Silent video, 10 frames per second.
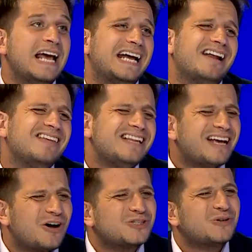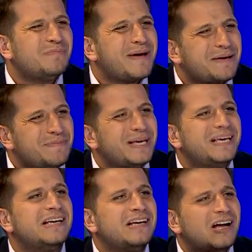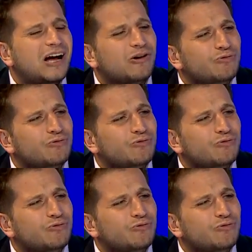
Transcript: And I think they also maybe uh,